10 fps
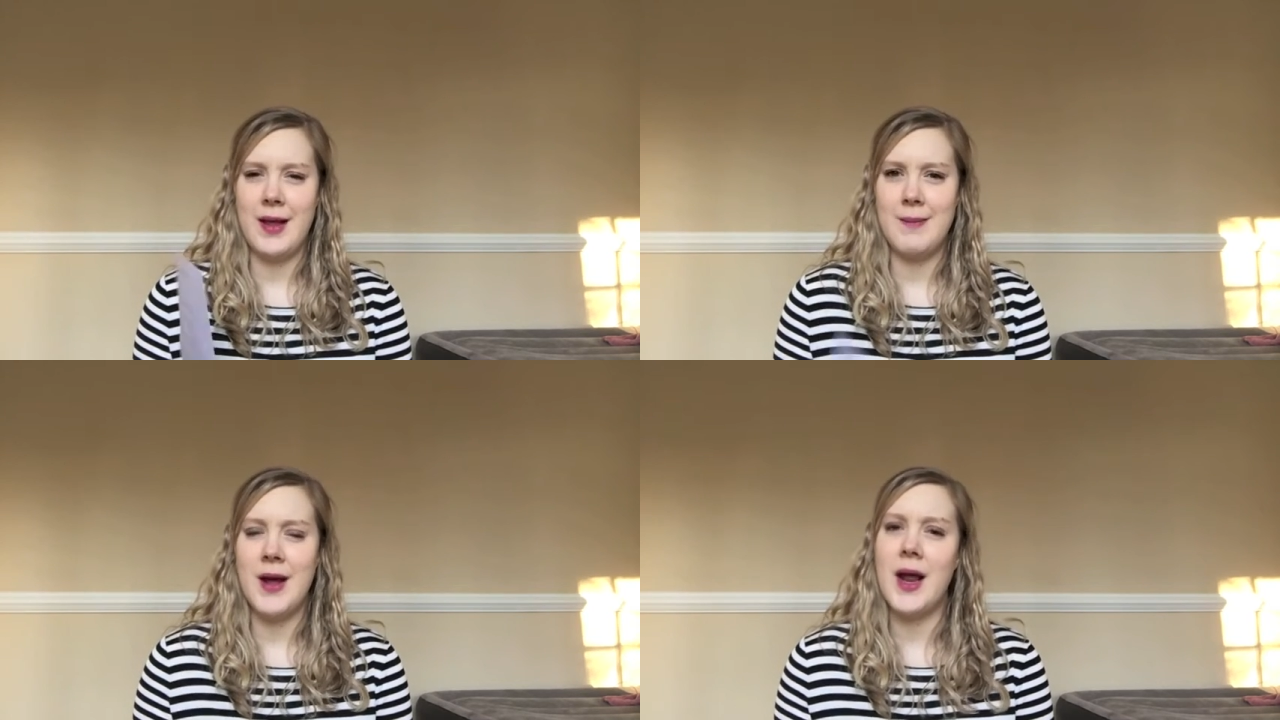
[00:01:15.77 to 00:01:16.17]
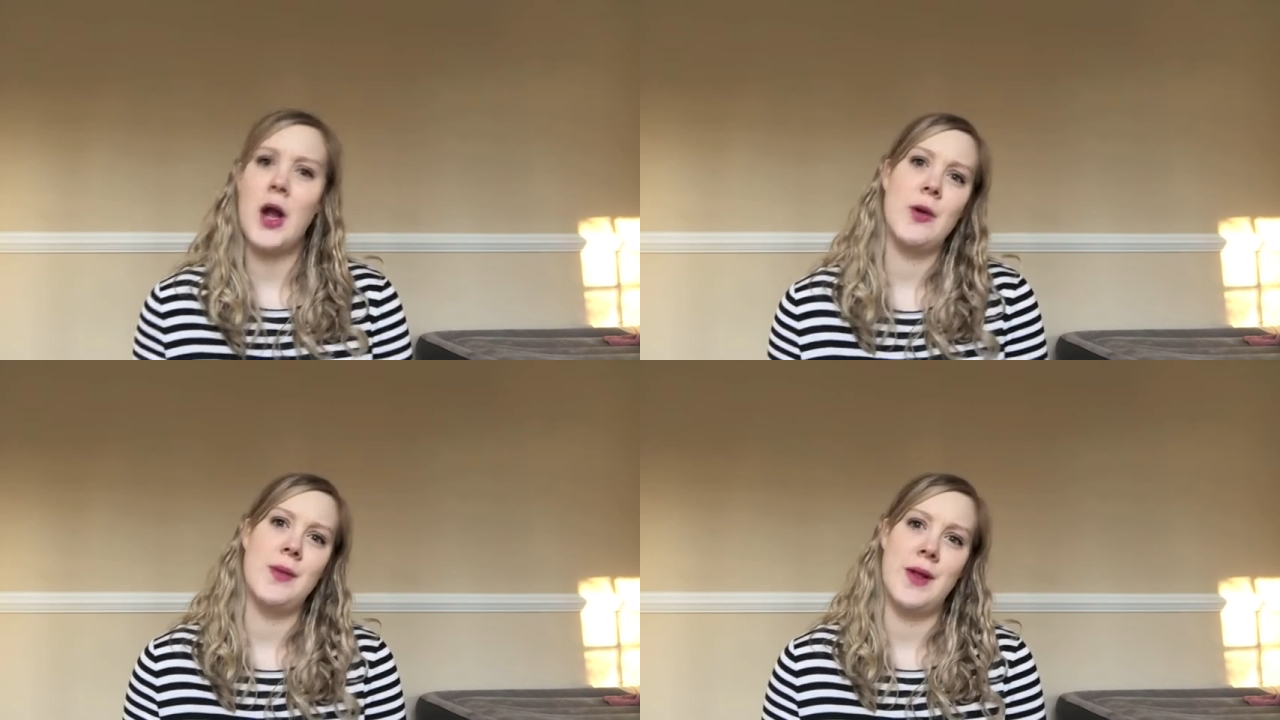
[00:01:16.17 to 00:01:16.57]
I'm not
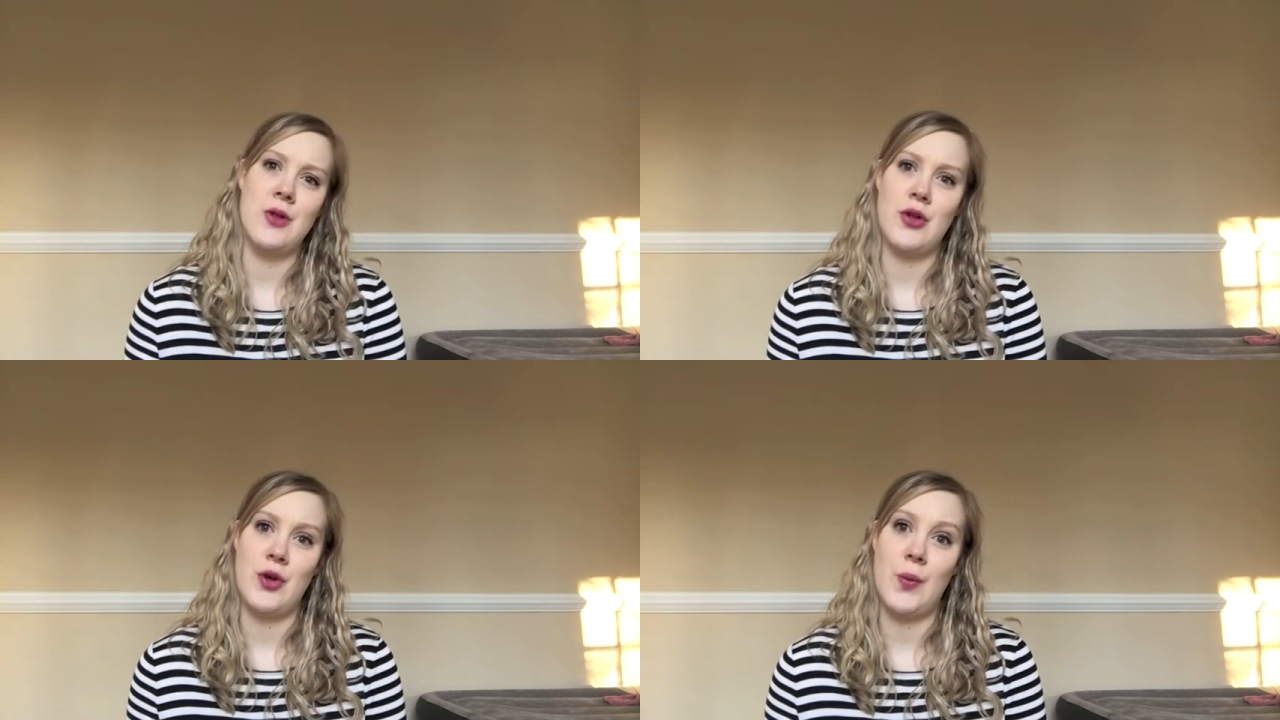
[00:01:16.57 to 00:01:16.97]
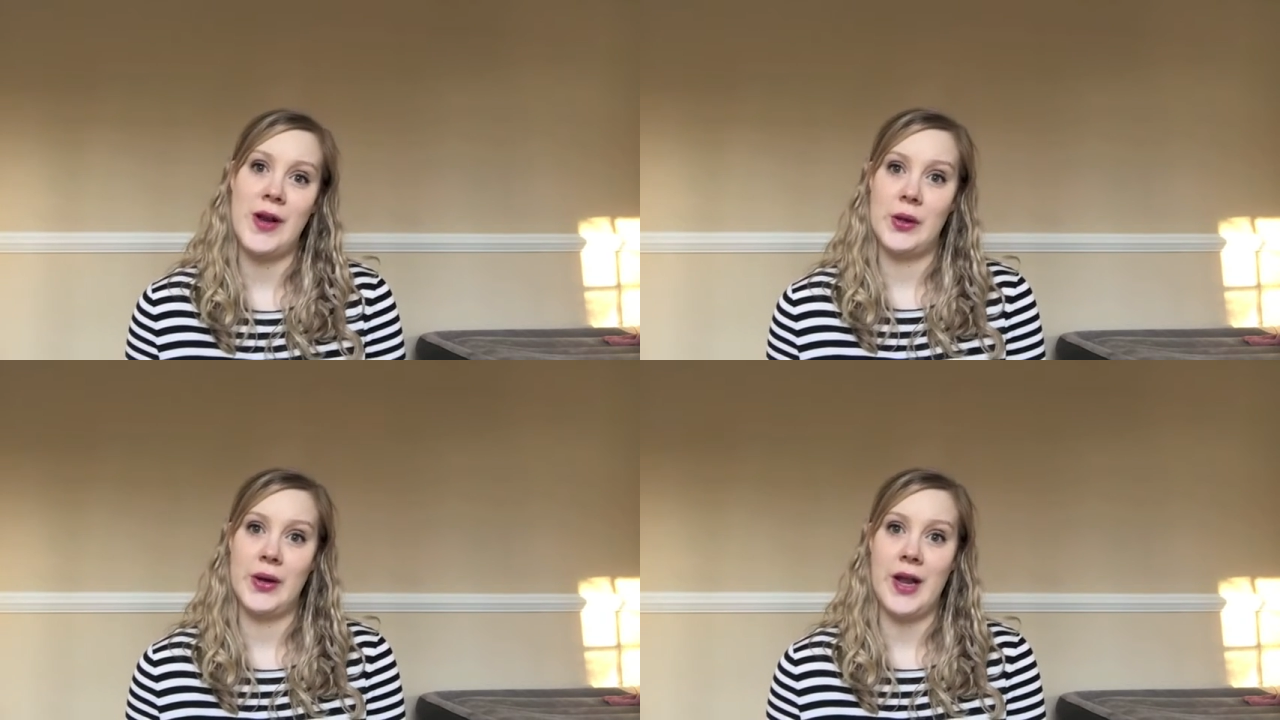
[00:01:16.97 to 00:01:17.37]
100% sure when
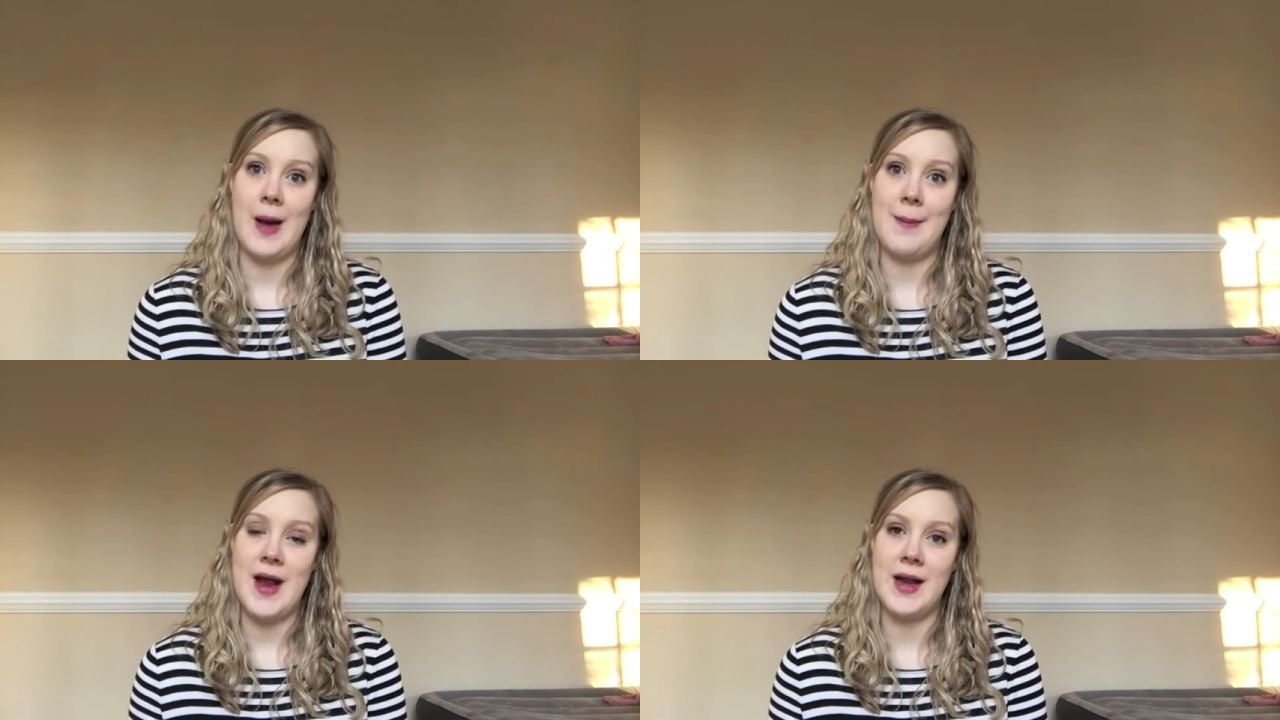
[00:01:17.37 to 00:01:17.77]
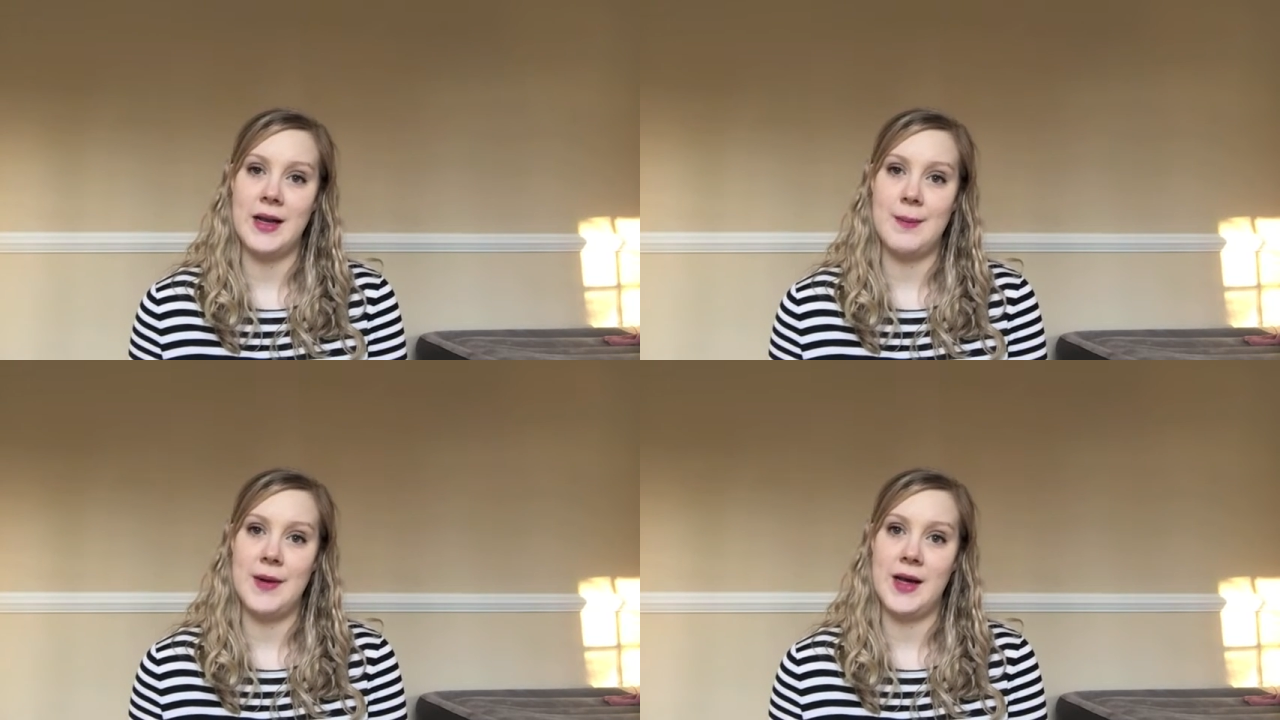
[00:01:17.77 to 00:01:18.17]
it'll get up and
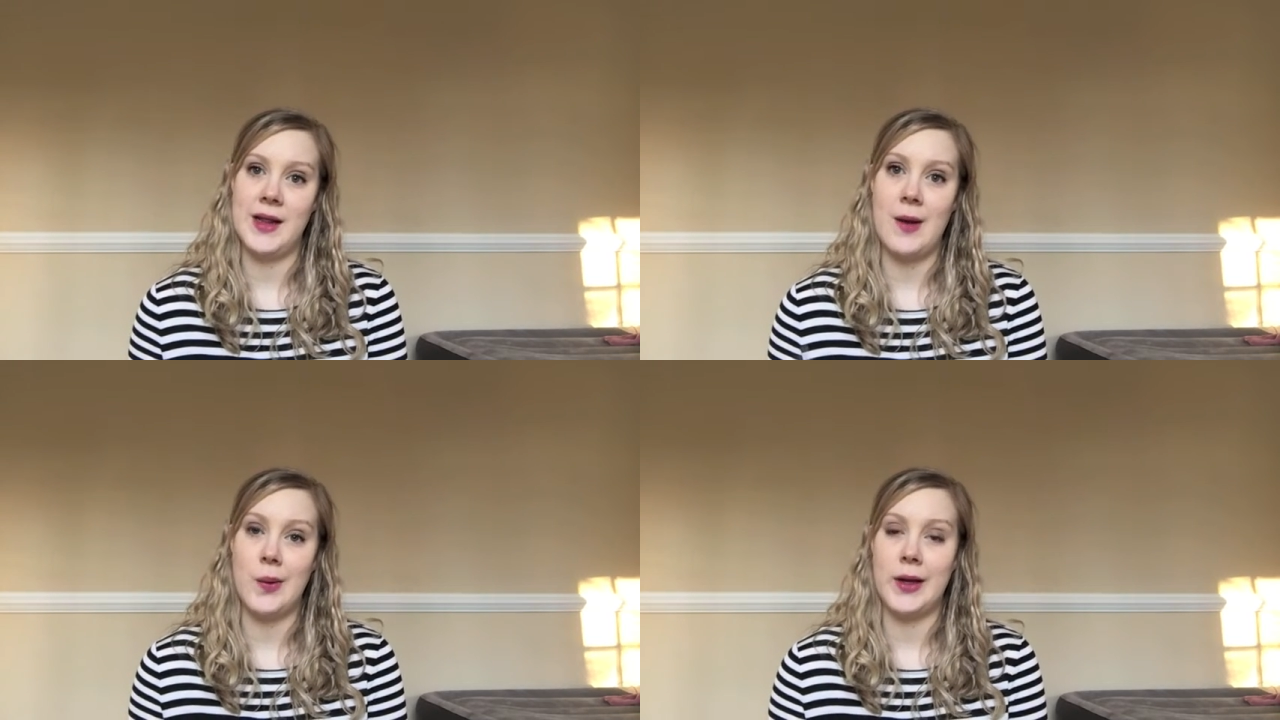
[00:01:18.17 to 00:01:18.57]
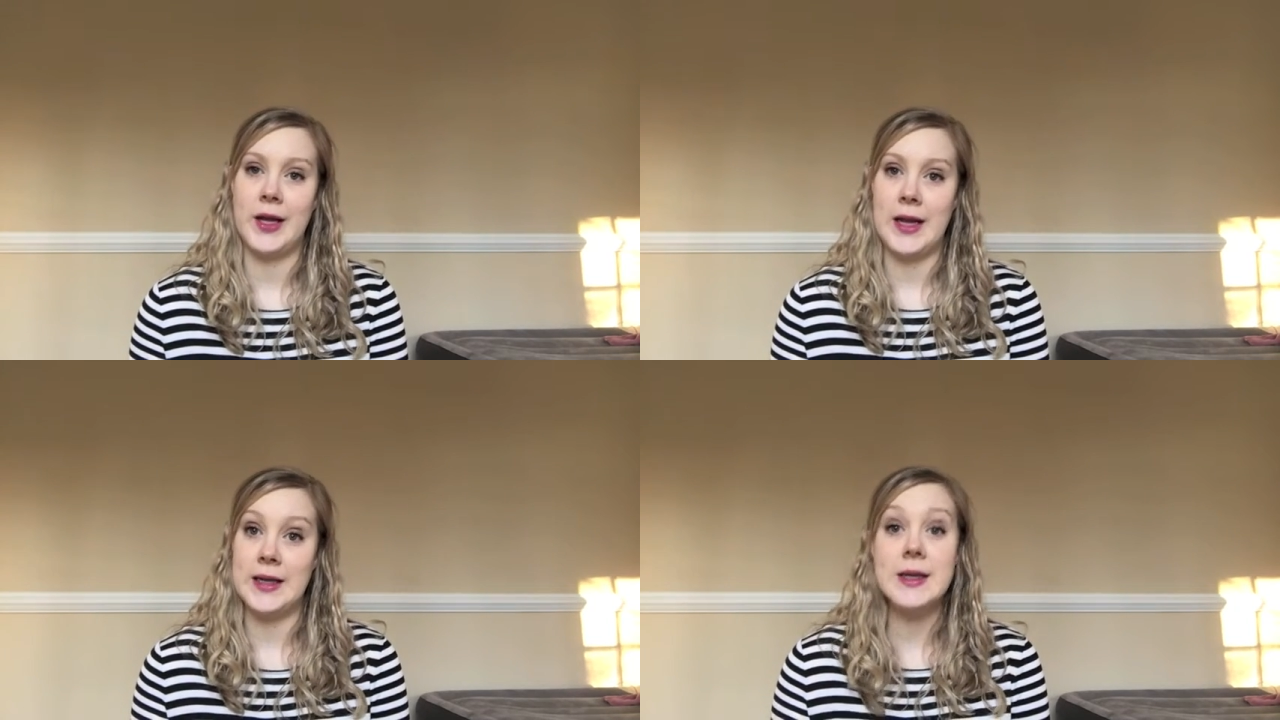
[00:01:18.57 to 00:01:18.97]
edited because I work
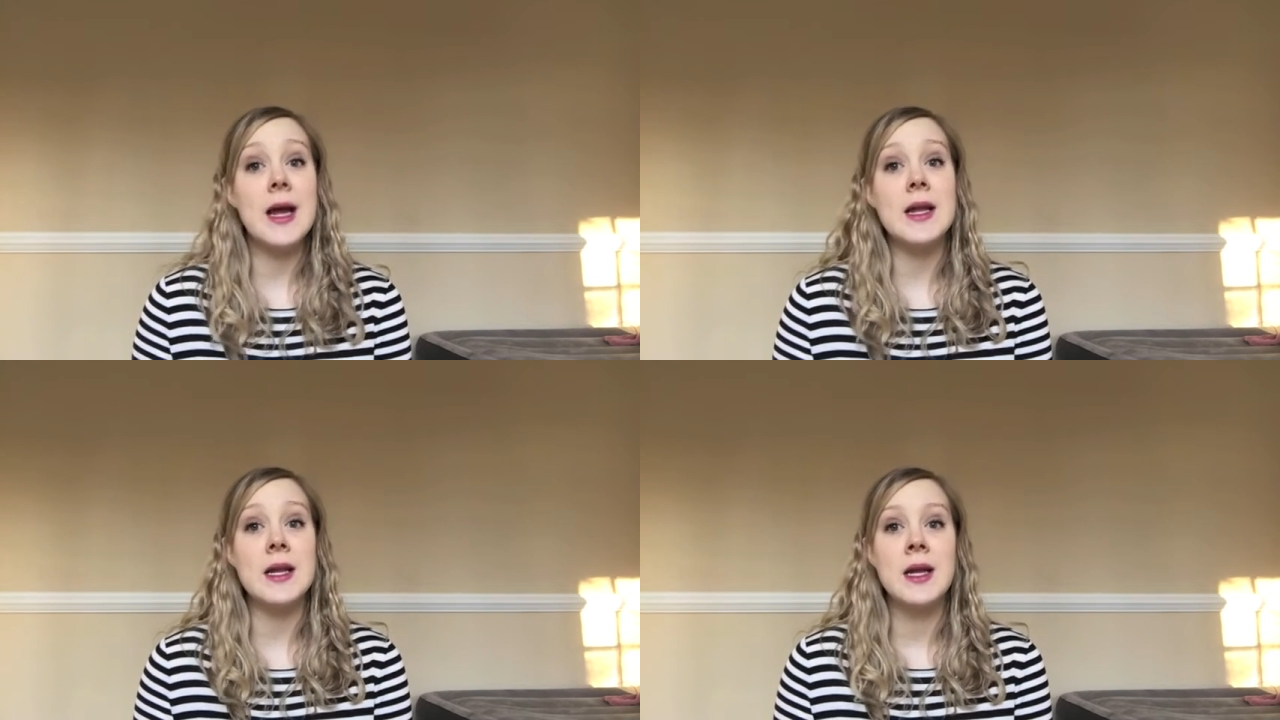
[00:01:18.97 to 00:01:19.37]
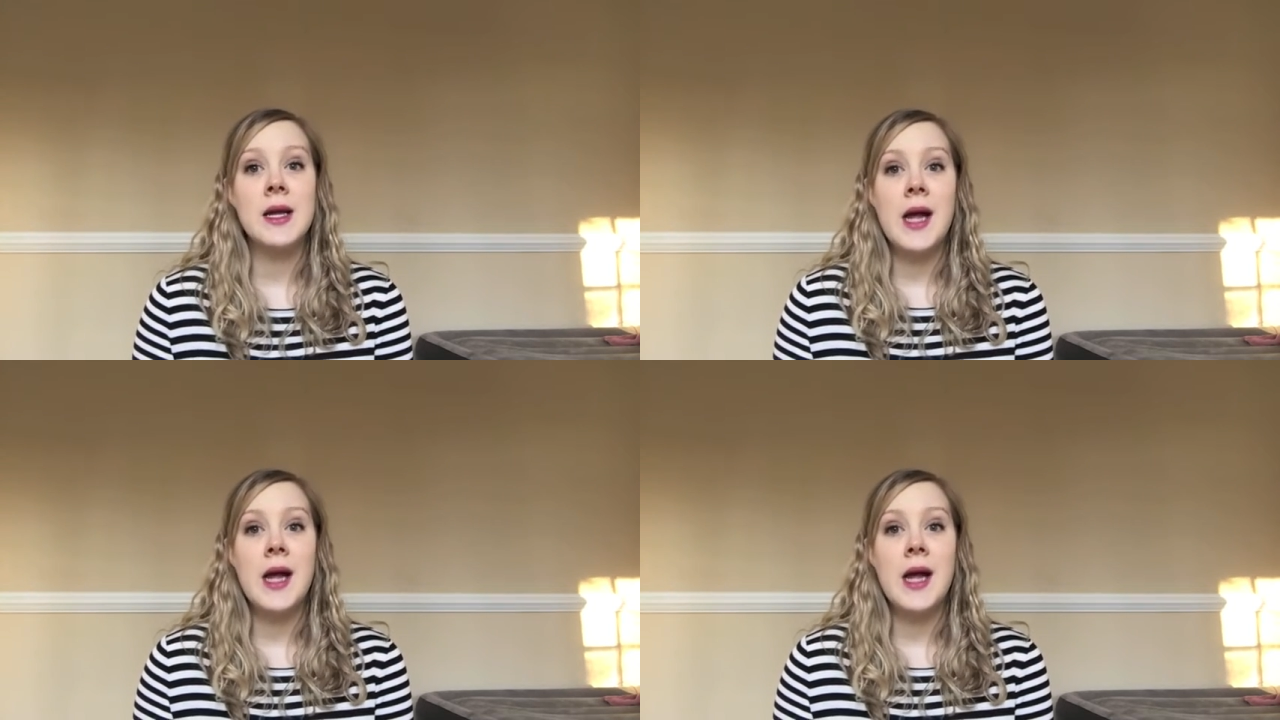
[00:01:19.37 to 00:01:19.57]
again tonight,